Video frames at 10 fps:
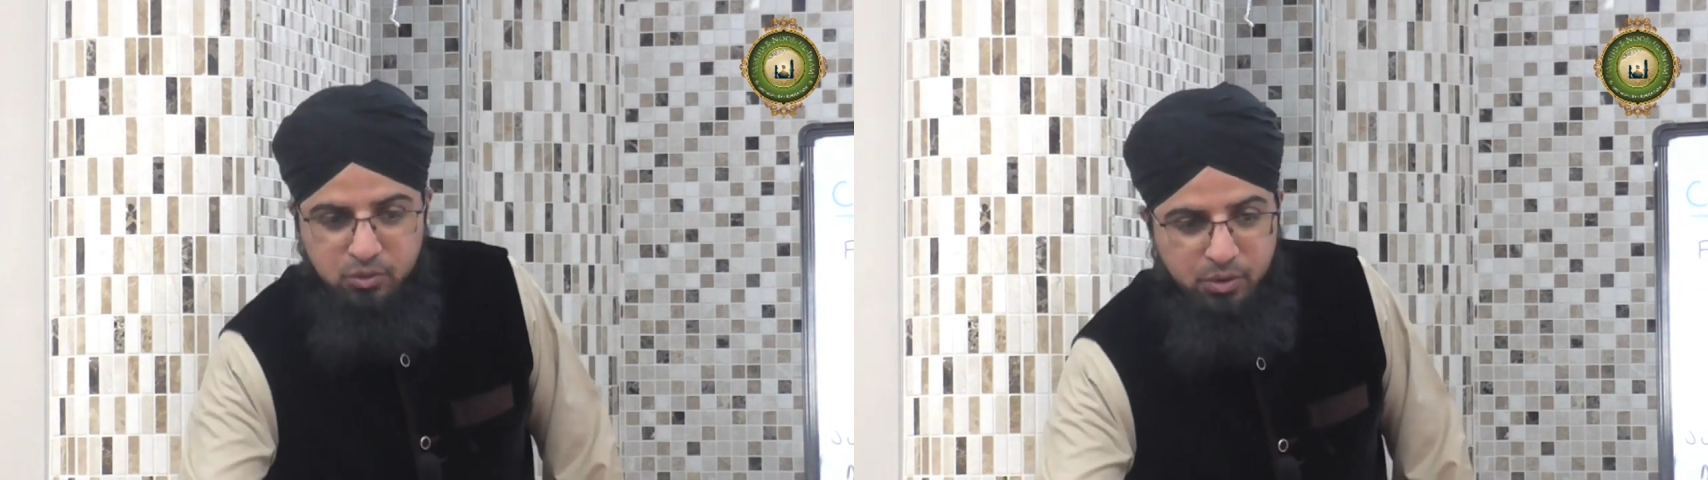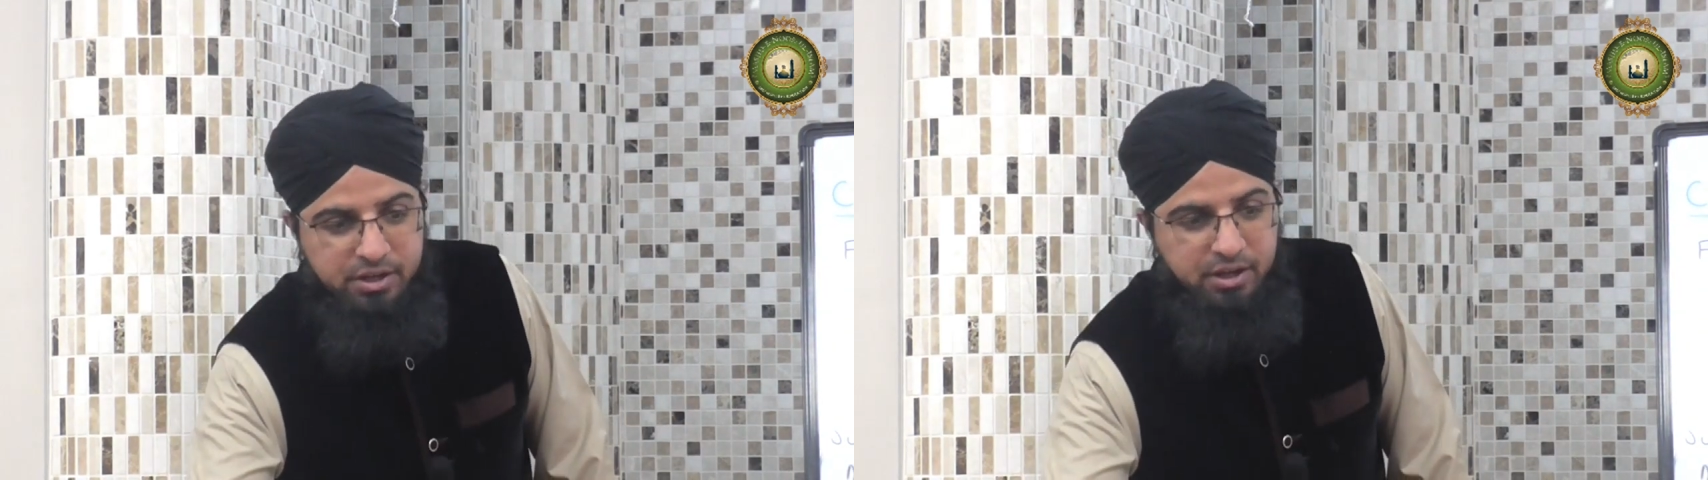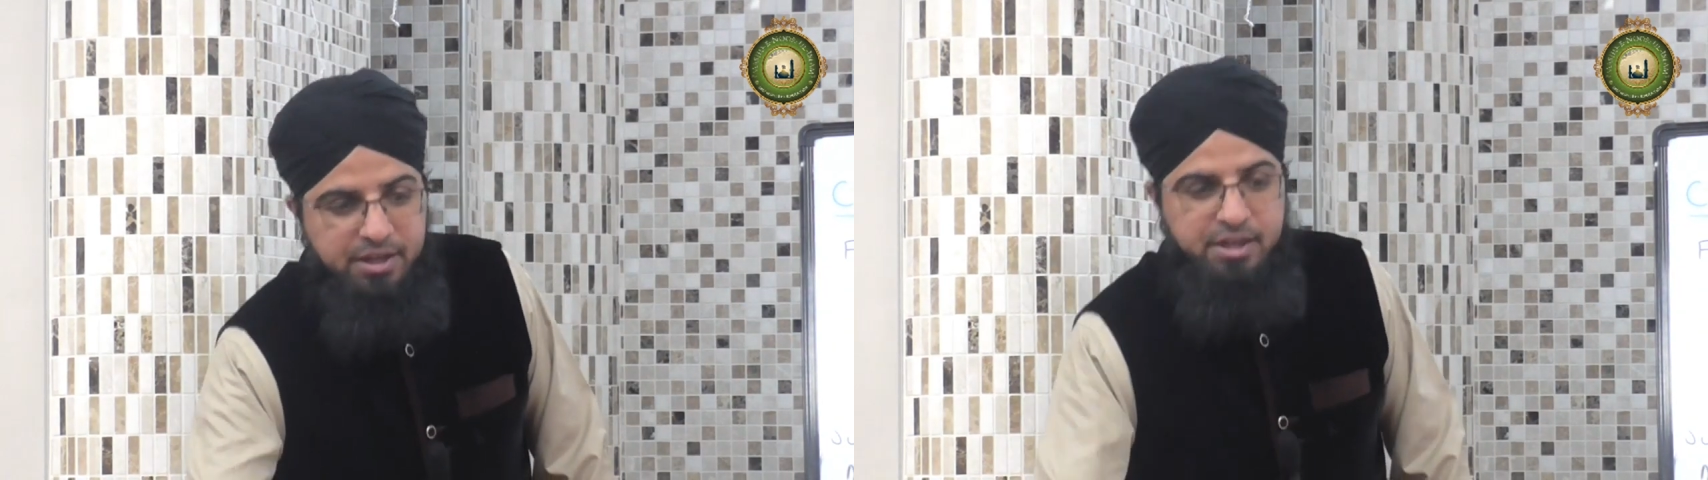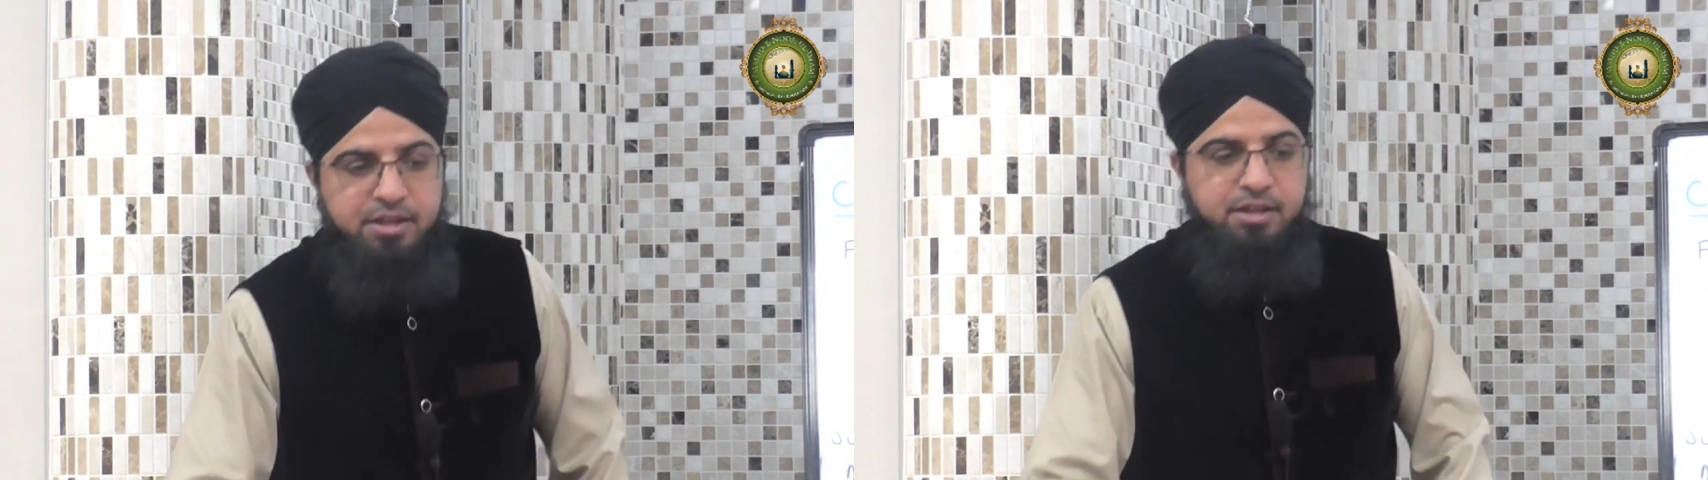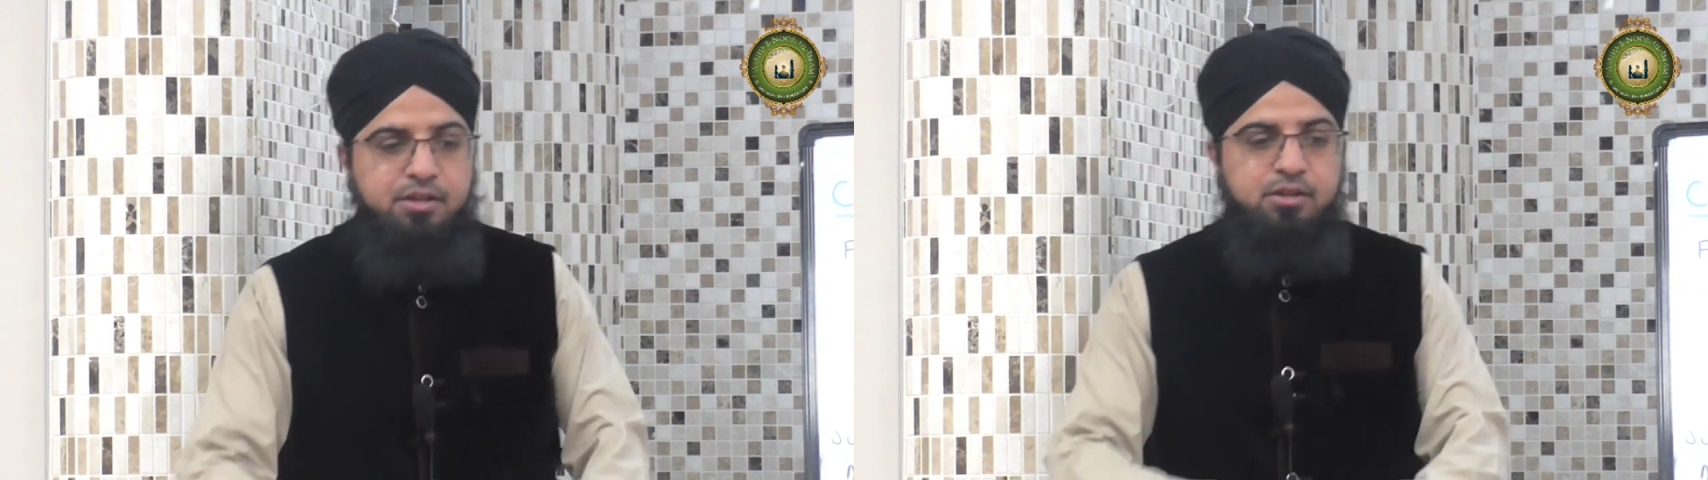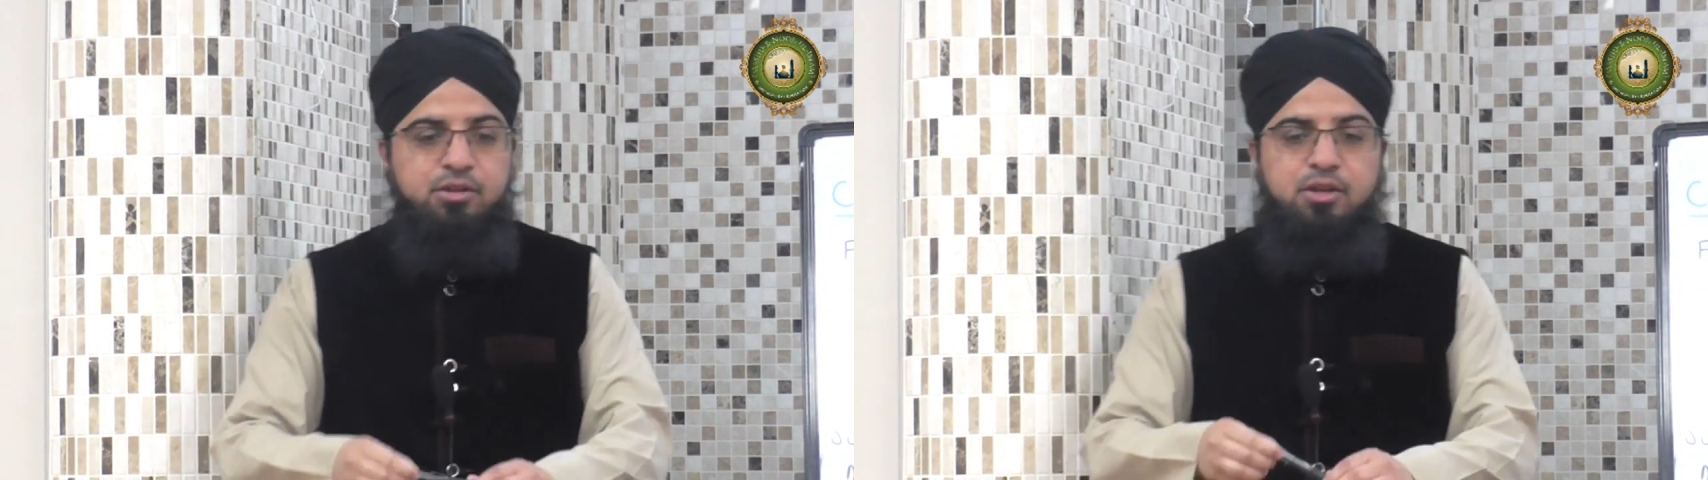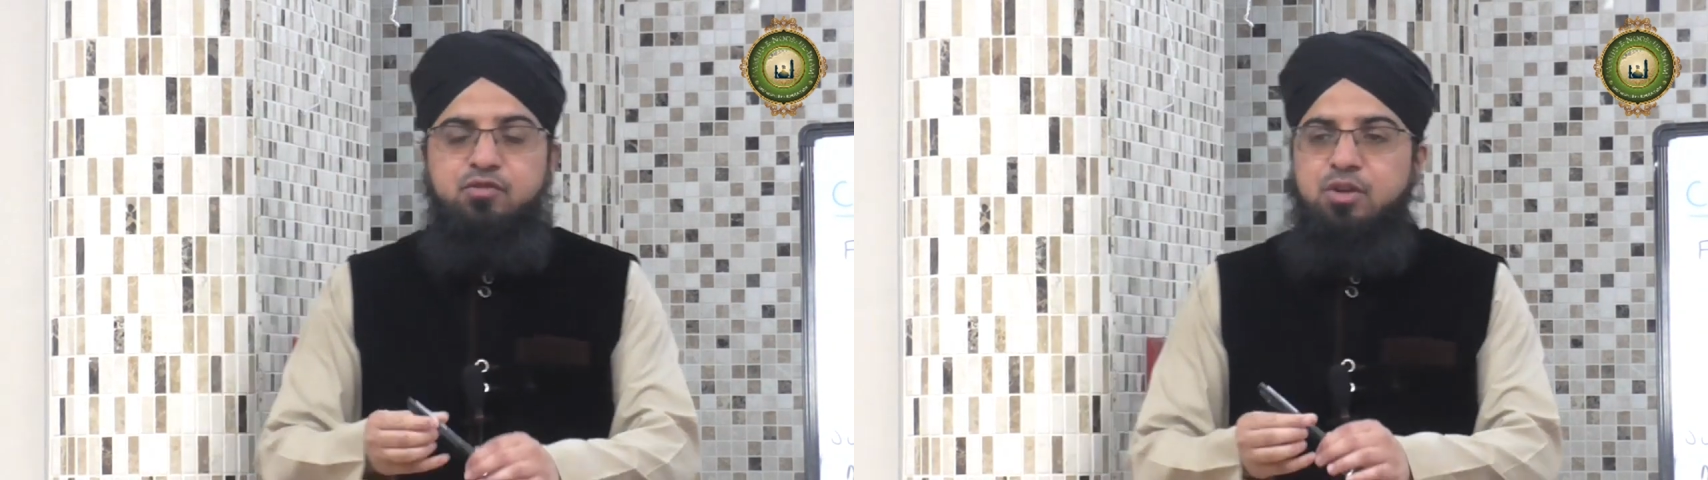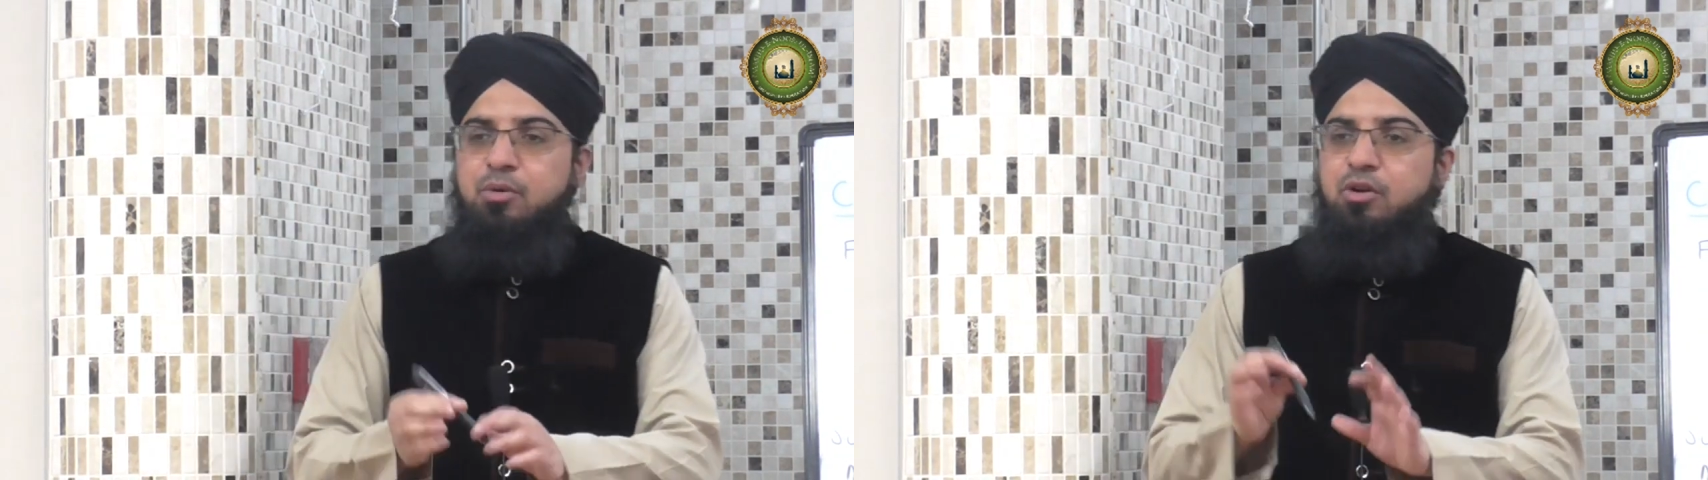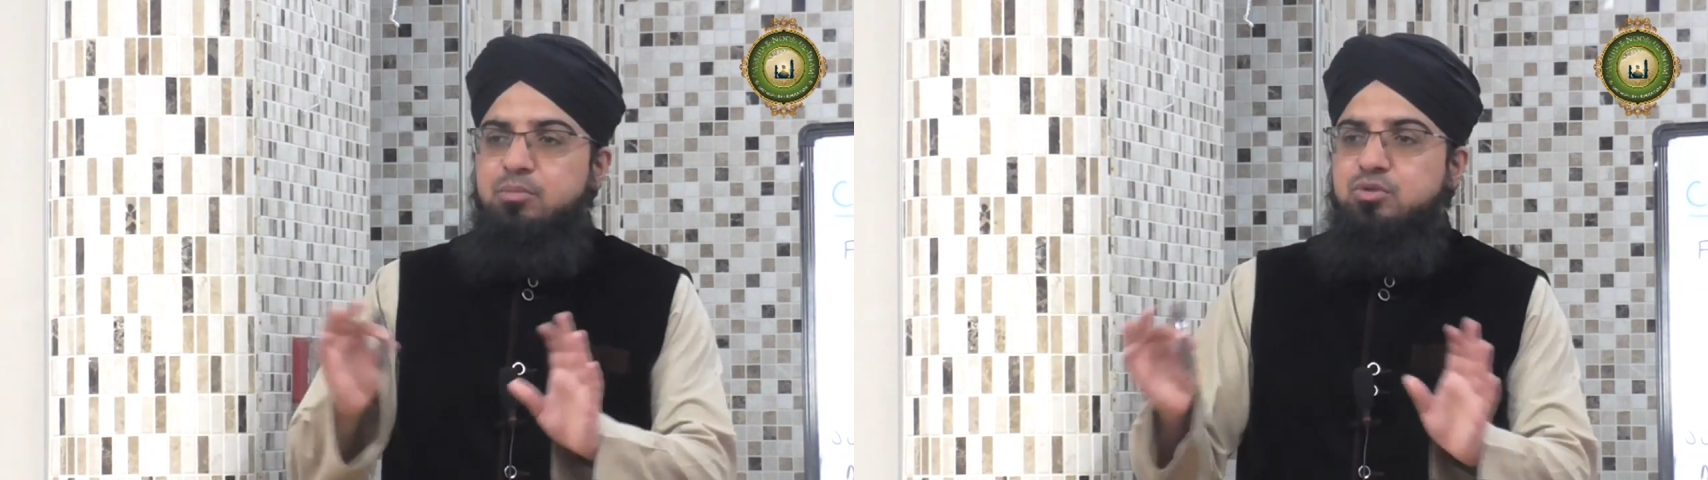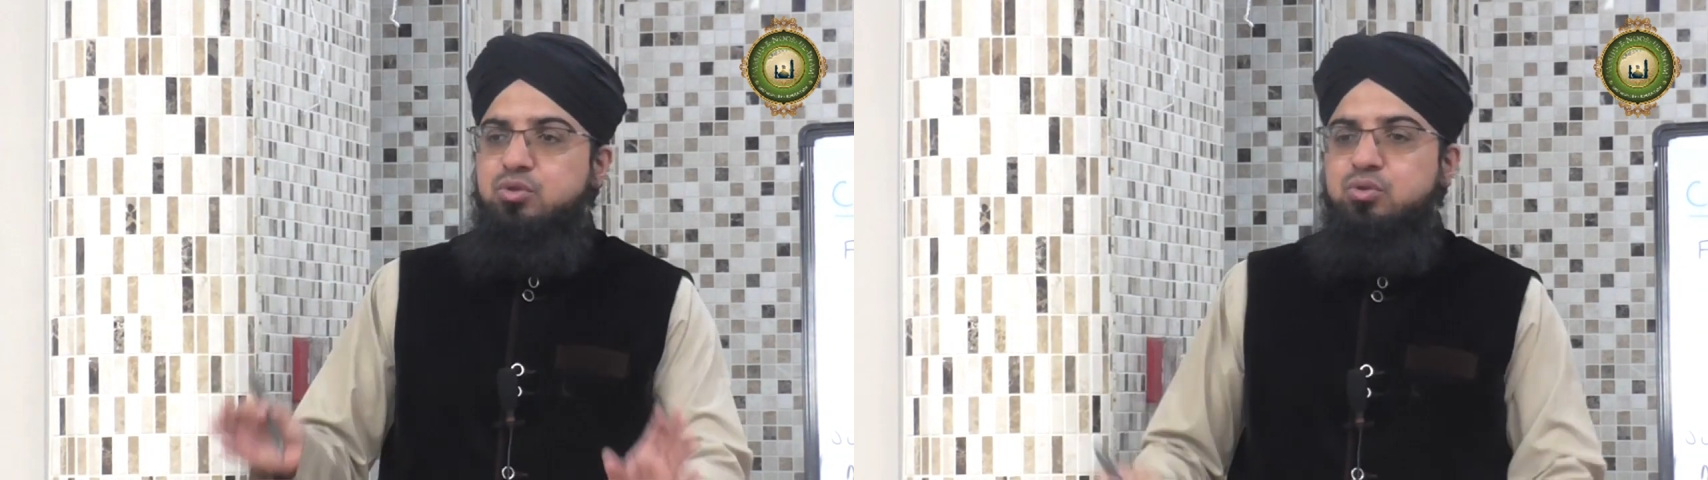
if someone comes